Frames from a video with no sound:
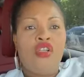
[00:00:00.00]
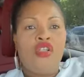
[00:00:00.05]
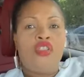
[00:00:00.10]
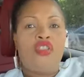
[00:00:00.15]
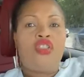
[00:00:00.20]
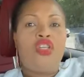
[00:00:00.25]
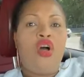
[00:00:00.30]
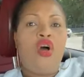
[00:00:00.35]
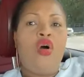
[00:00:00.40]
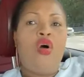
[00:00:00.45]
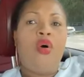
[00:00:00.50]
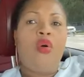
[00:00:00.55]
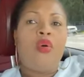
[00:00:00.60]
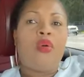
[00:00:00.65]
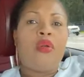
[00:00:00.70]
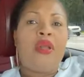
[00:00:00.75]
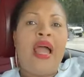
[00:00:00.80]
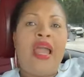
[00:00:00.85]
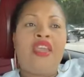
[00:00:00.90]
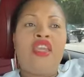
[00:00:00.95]
So,
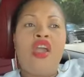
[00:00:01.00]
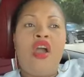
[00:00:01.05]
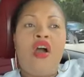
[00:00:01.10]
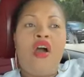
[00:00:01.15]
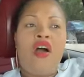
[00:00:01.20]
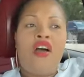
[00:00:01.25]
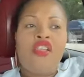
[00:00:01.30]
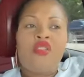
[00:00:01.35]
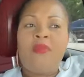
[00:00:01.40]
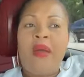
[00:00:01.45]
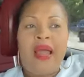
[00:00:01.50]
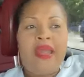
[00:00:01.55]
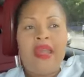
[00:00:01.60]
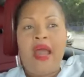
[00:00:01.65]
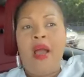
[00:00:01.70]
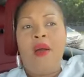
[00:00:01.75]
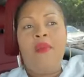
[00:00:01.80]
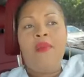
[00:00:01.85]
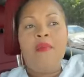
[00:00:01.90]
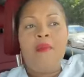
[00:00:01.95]
like your husband
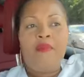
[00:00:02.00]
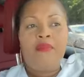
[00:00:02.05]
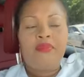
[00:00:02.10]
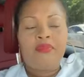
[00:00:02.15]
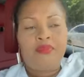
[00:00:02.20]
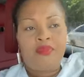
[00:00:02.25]
now,